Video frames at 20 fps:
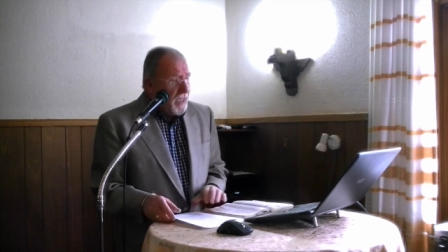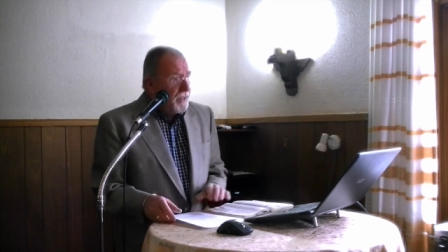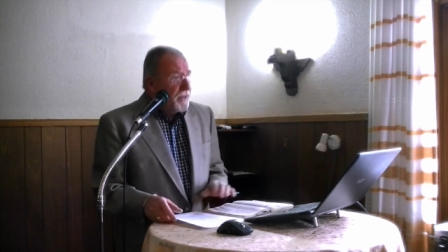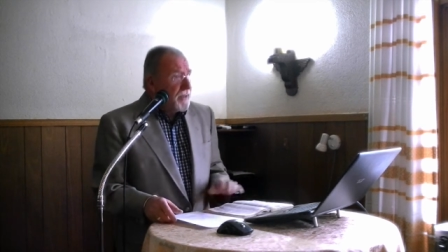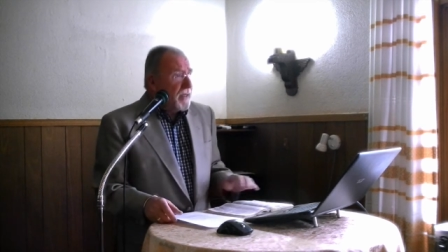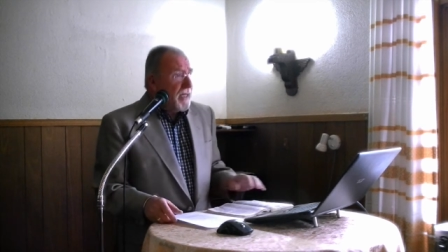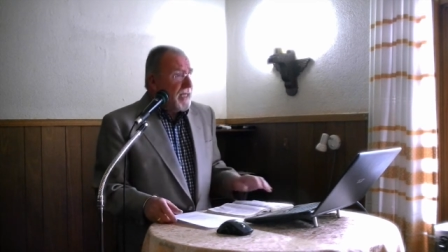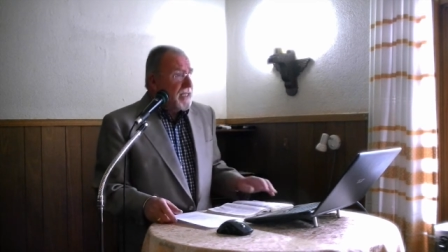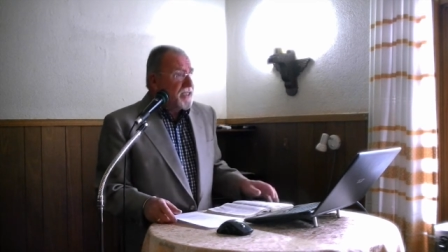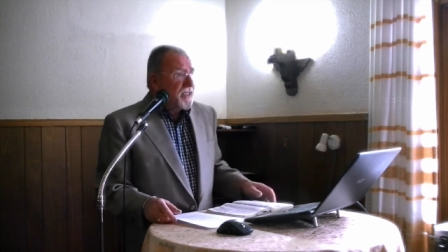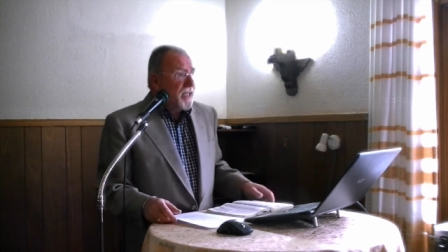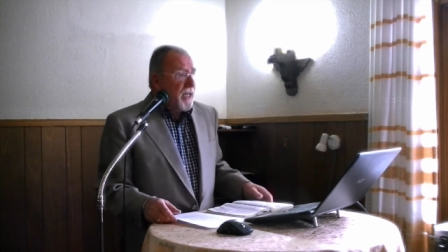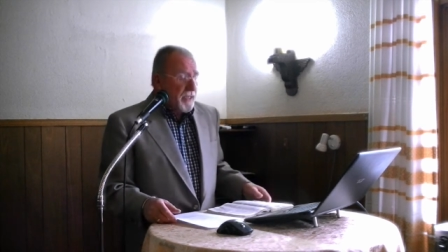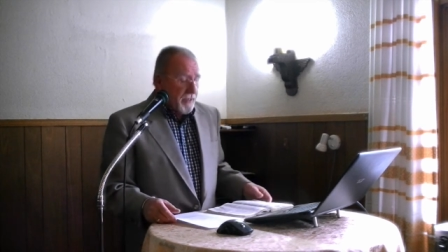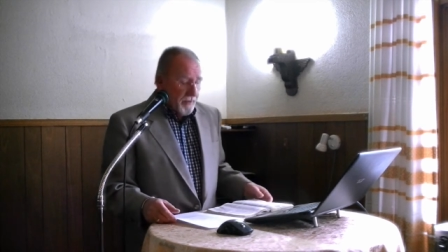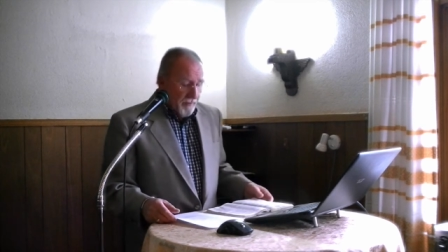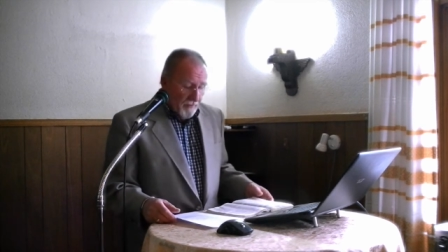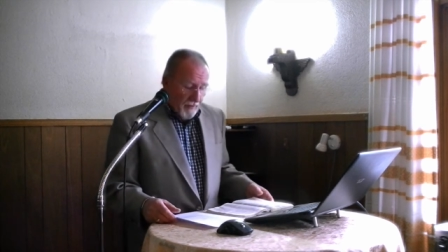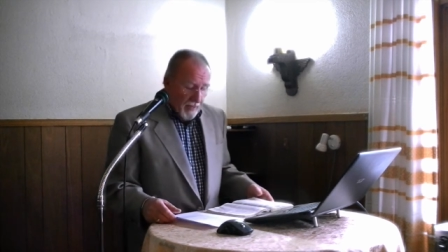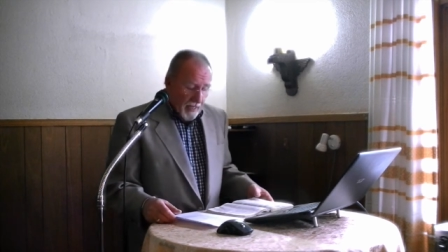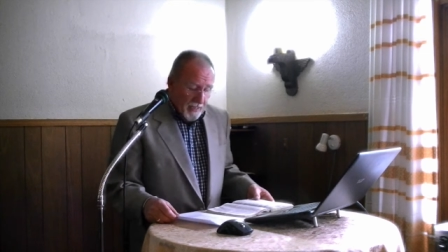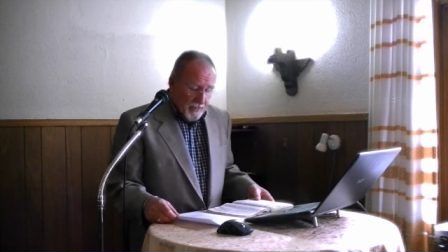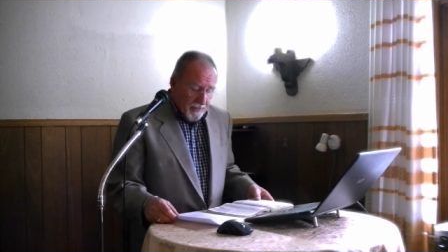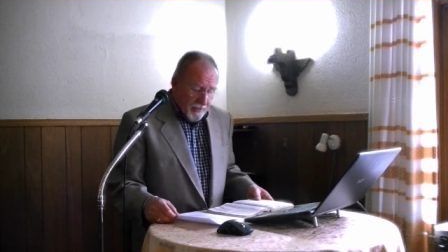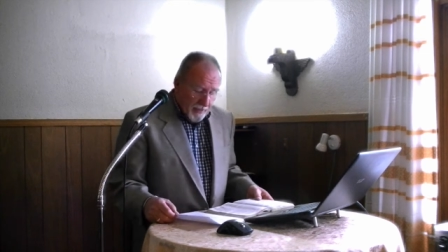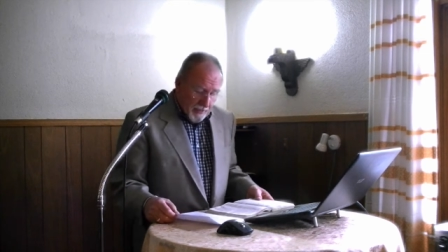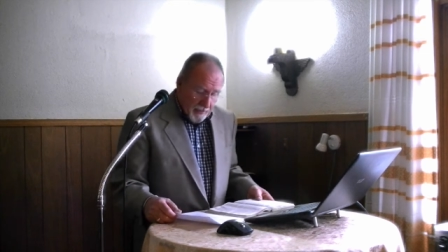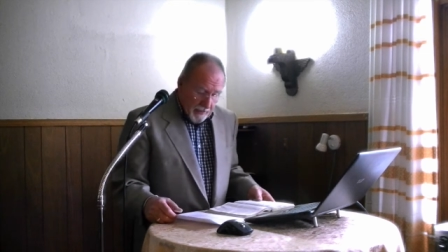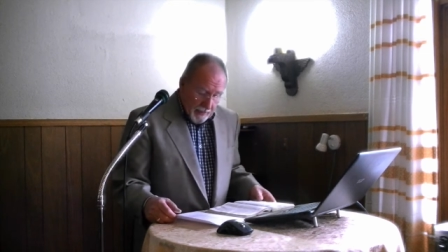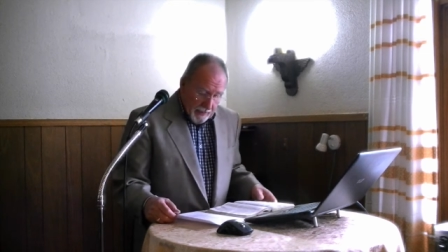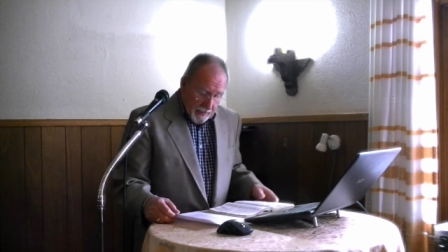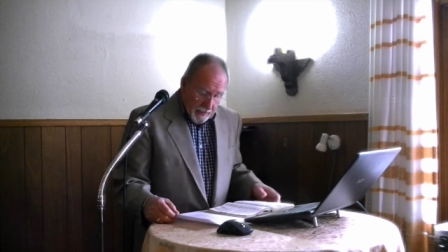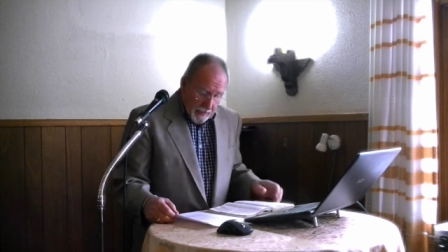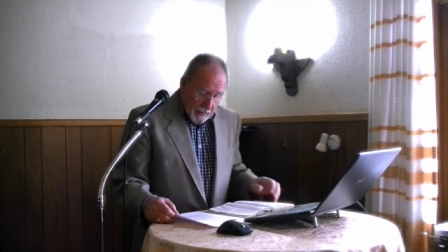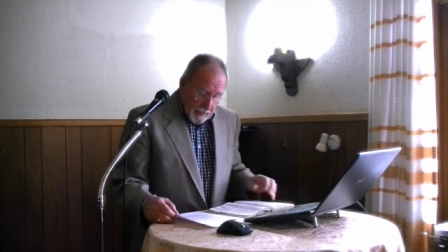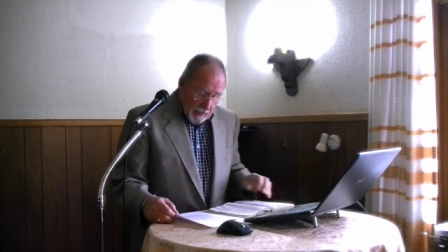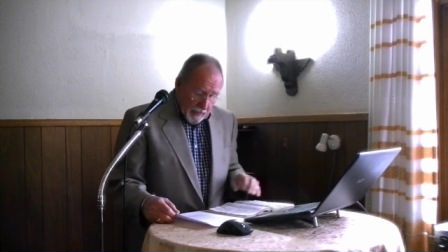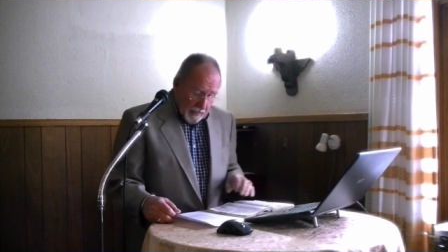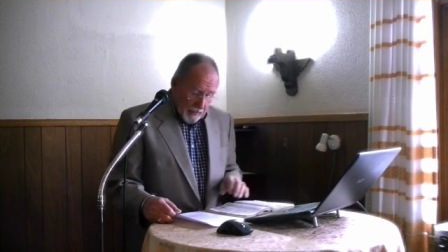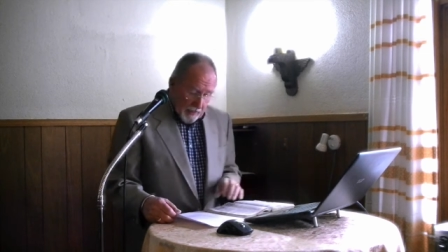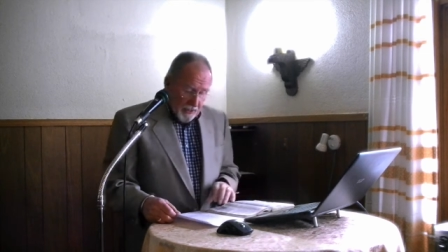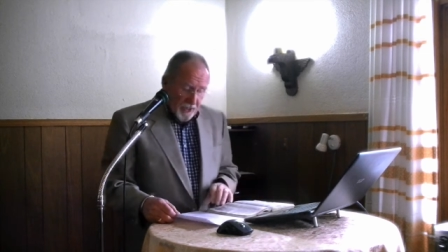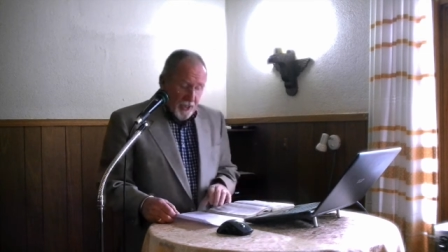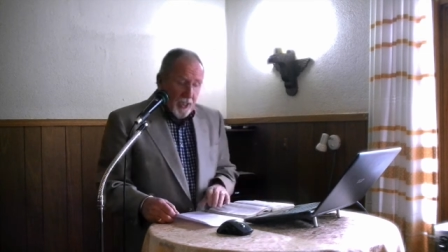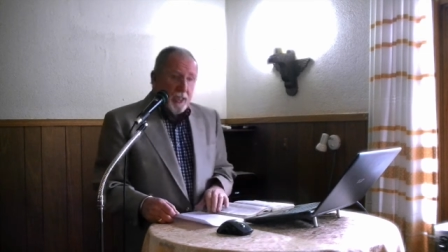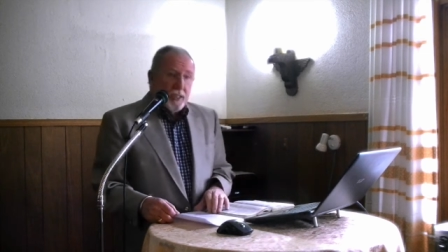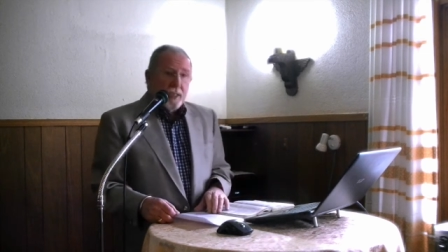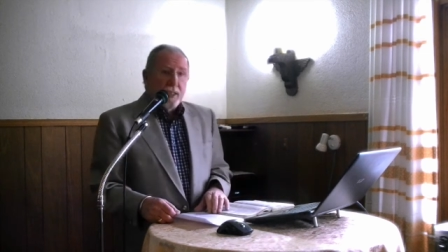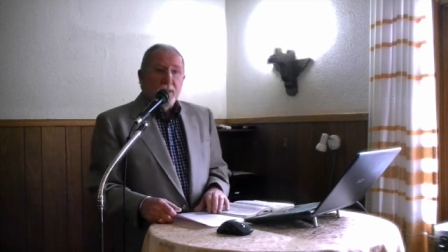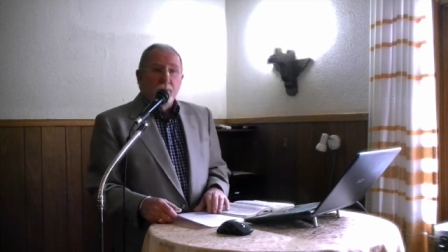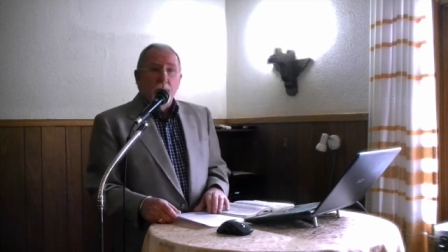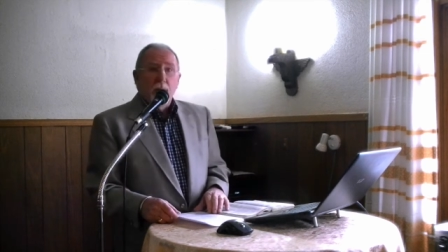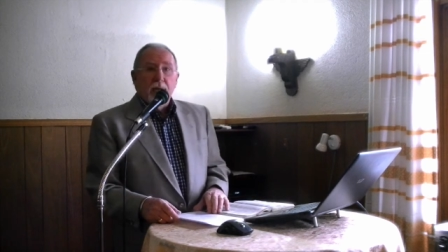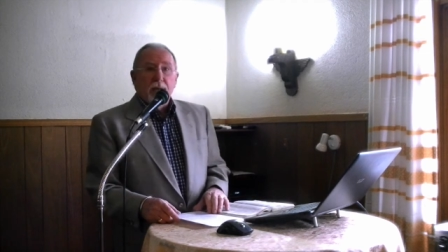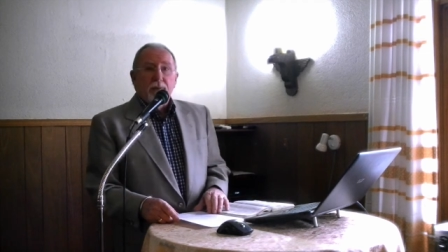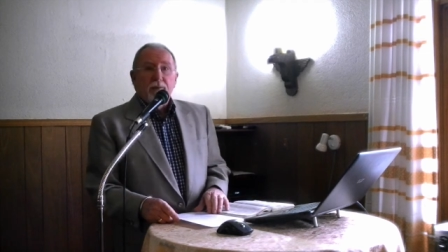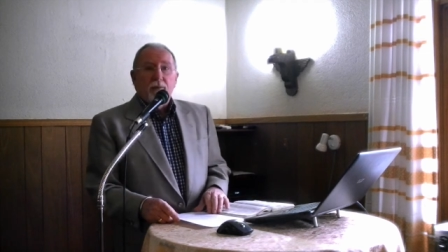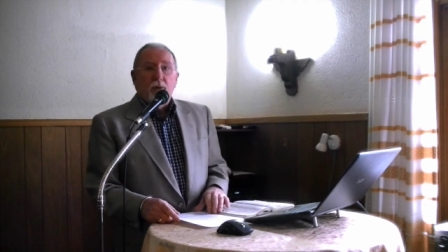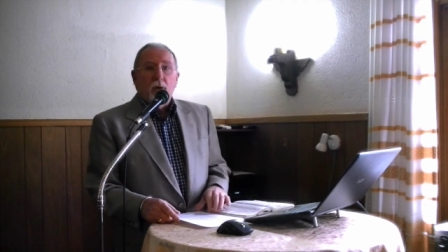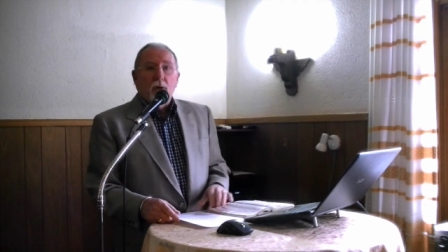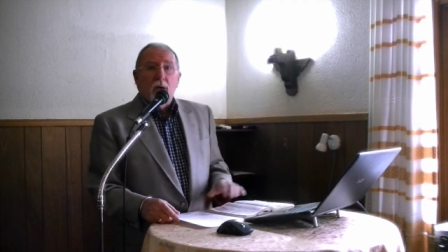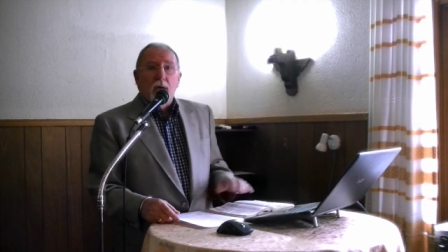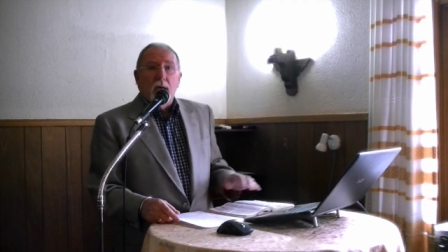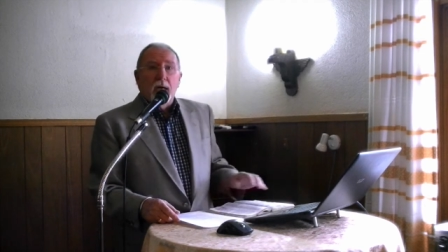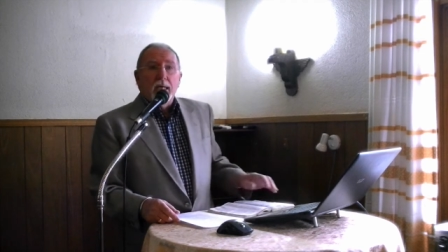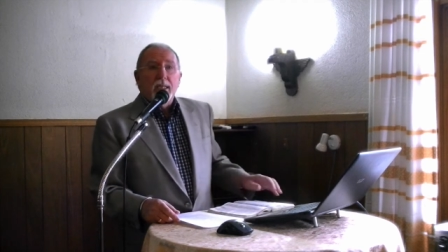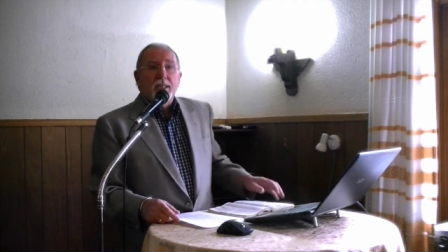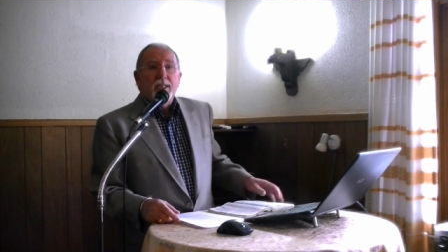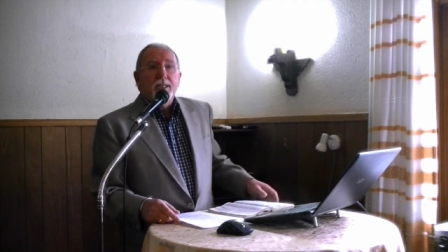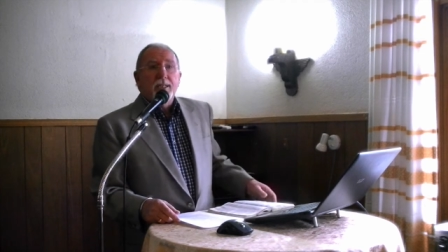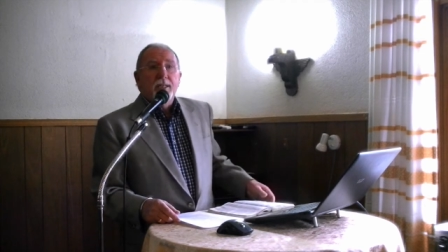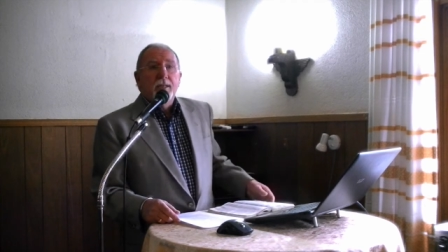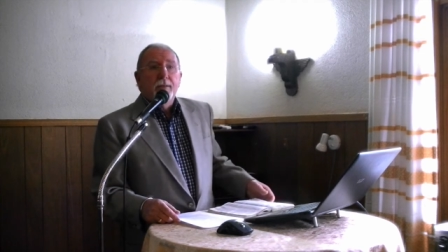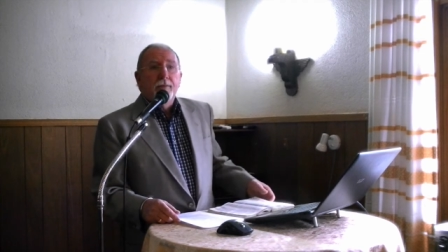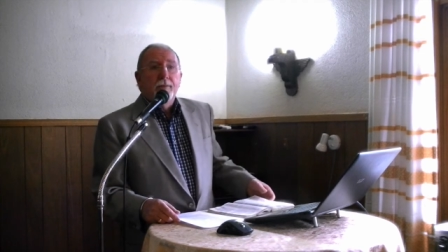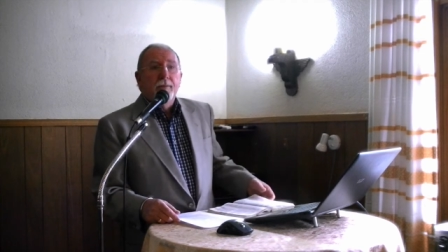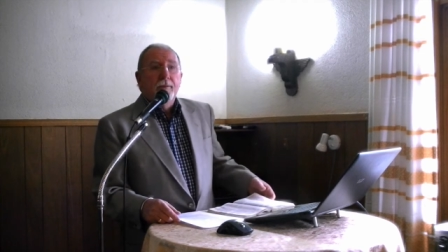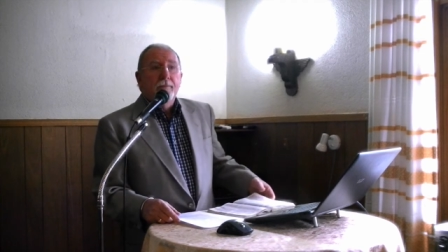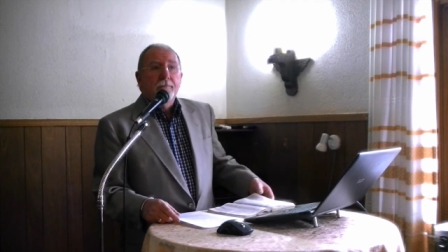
the great sacrifice that, that Jesus made for us.